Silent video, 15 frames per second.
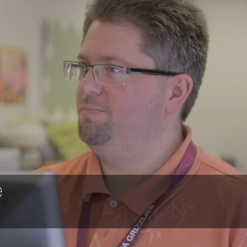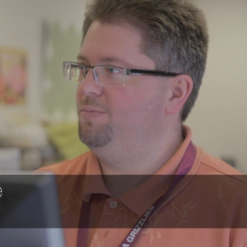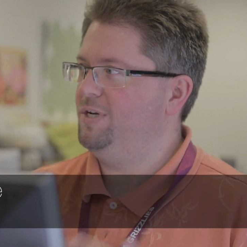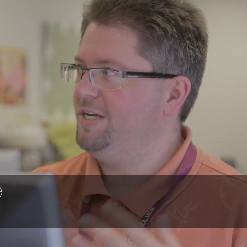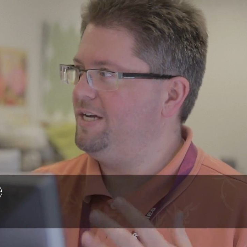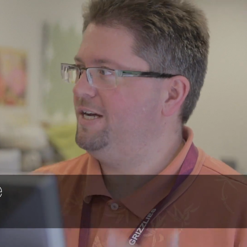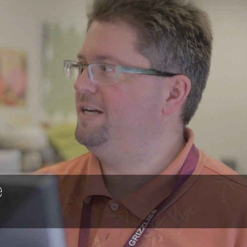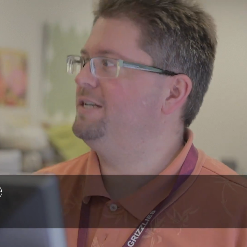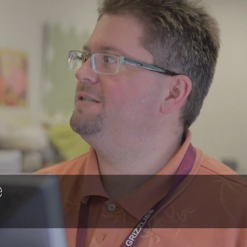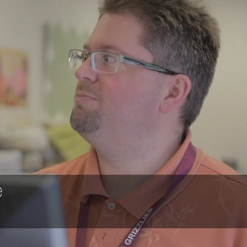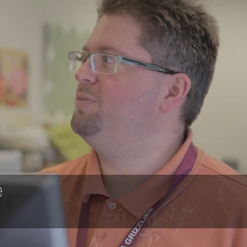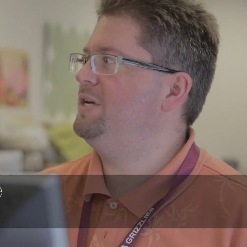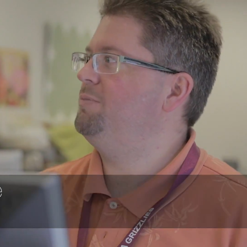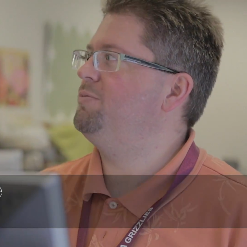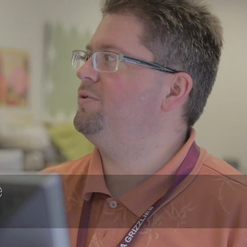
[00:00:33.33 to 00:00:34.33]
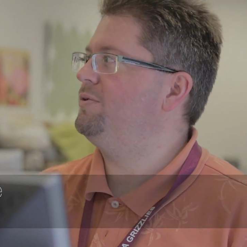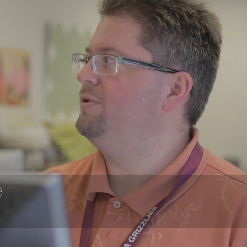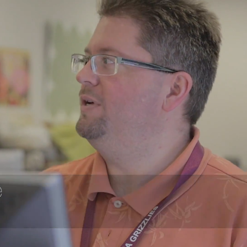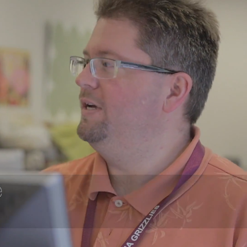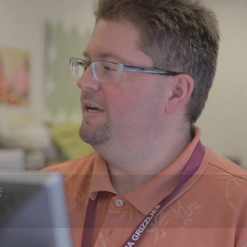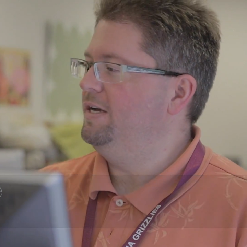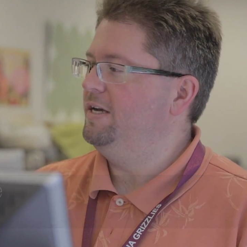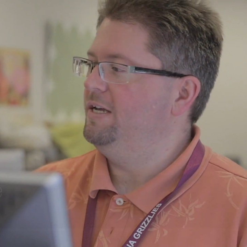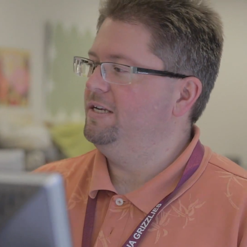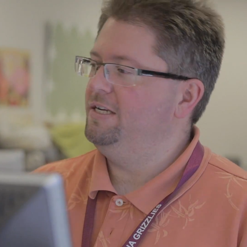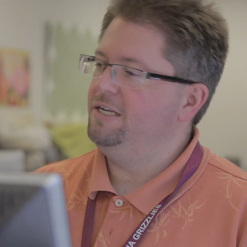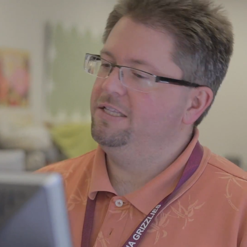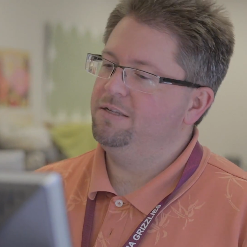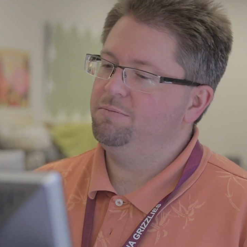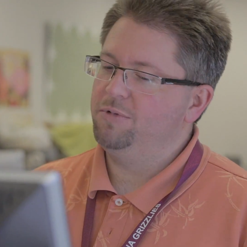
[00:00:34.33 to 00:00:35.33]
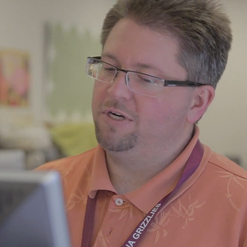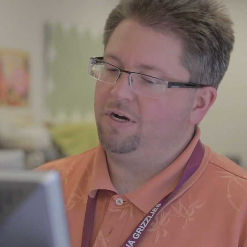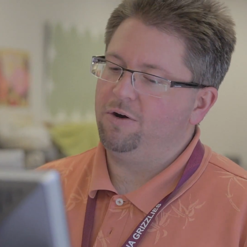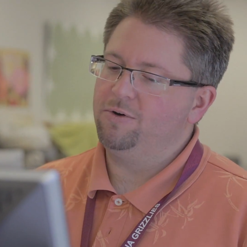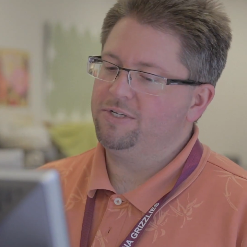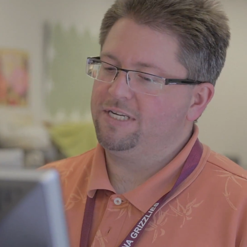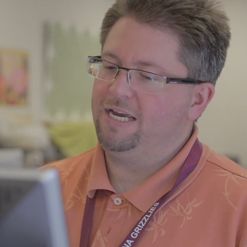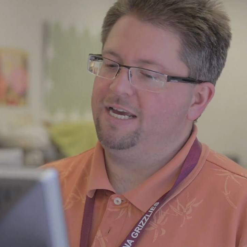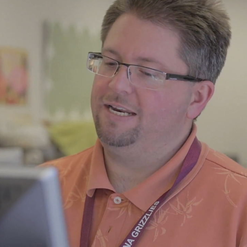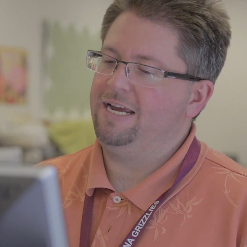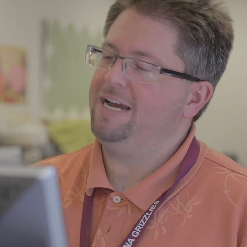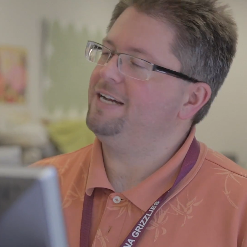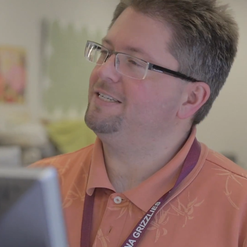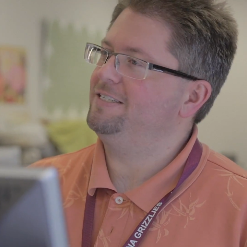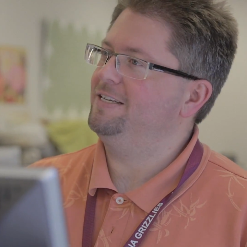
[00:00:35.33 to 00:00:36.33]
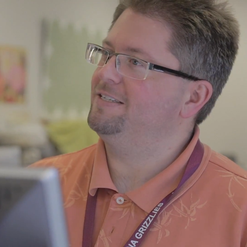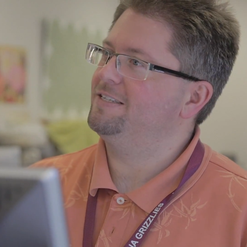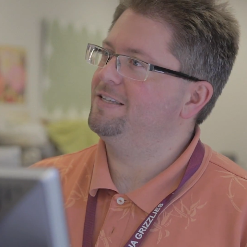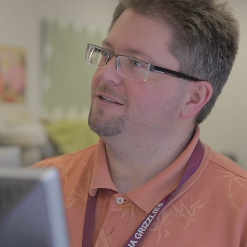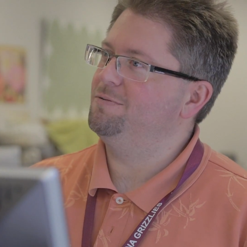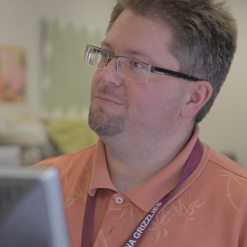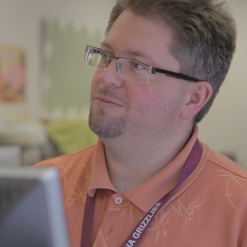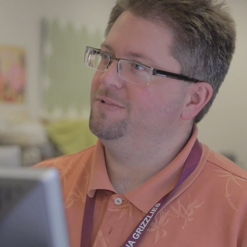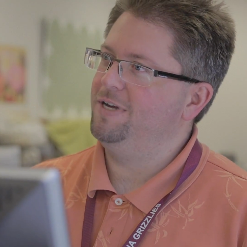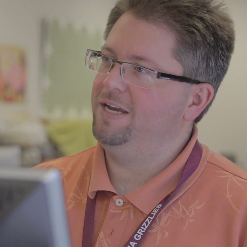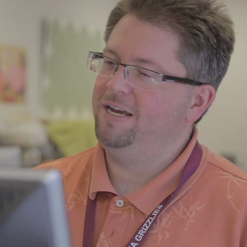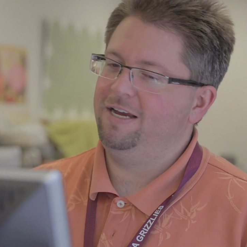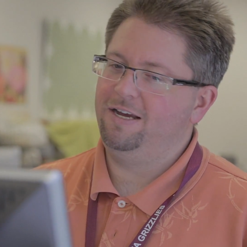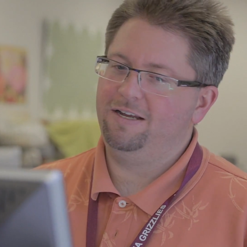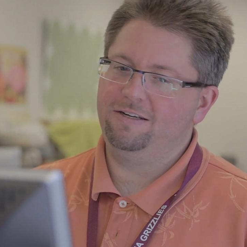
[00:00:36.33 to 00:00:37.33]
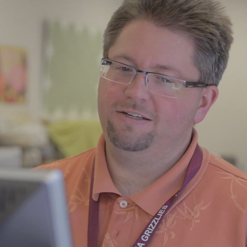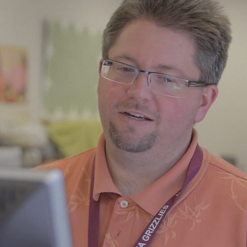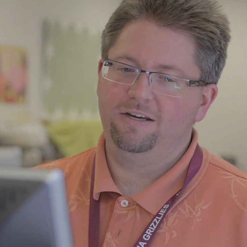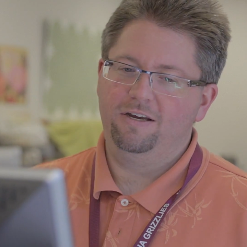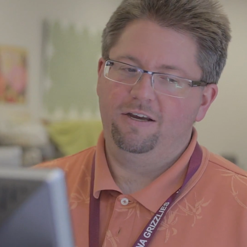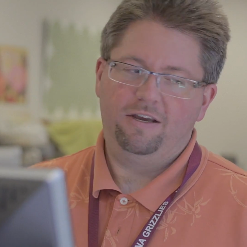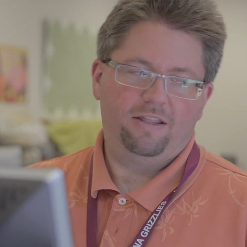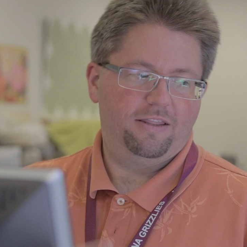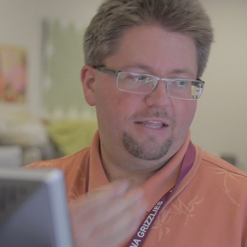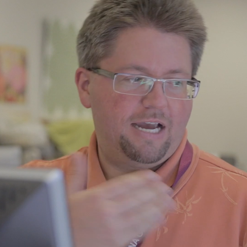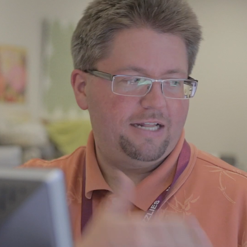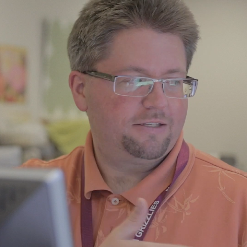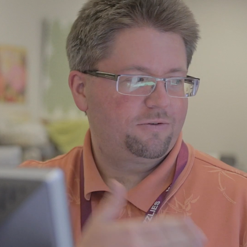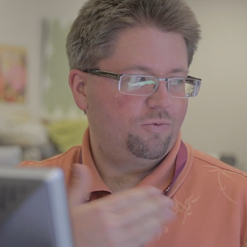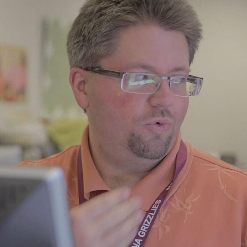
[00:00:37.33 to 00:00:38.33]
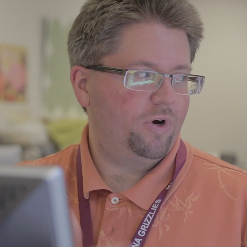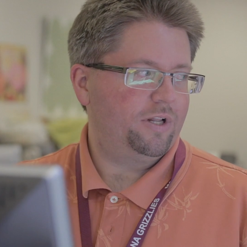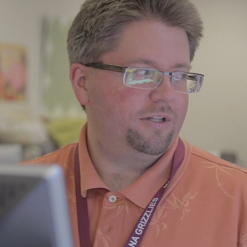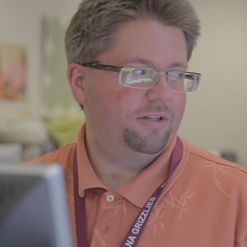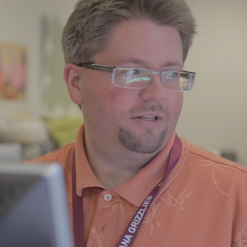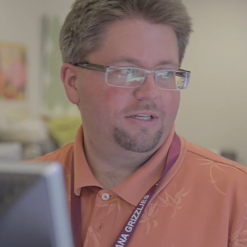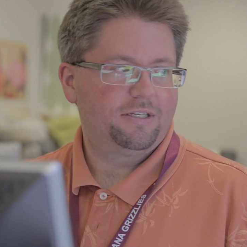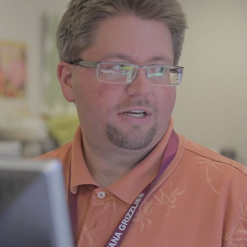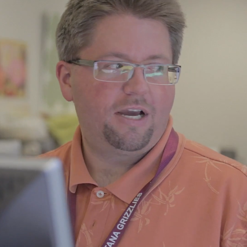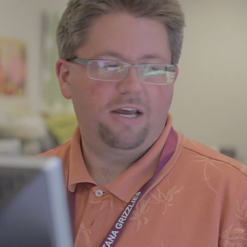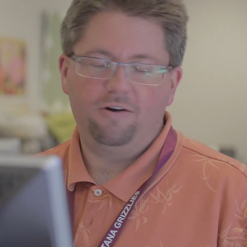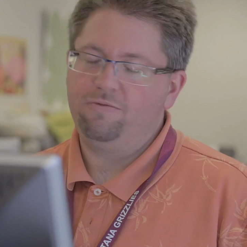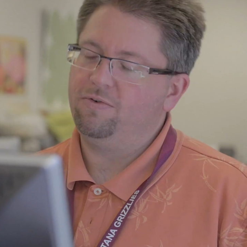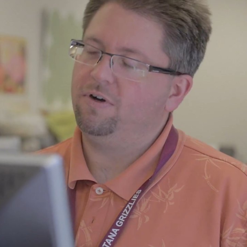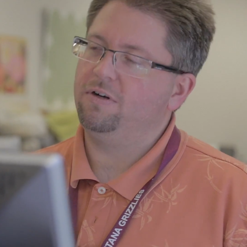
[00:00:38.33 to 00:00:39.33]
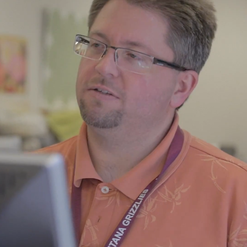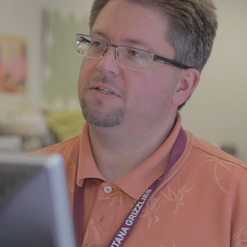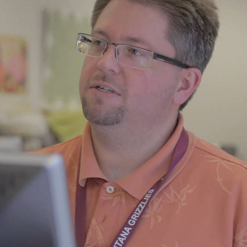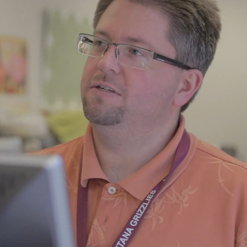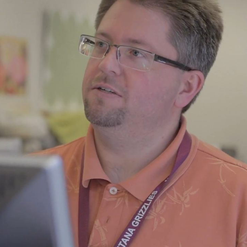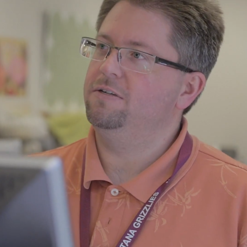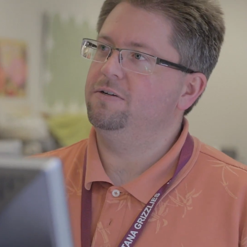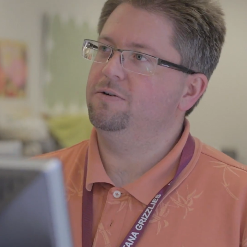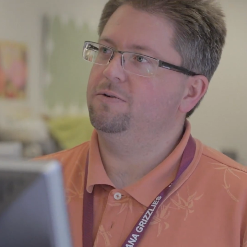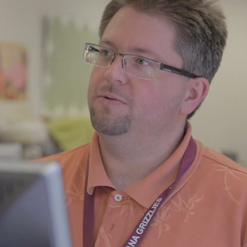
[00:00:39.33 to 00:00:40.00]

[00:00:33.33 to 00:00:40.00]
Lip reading: because people need them but always can't access them. And that's what this kind of falls into.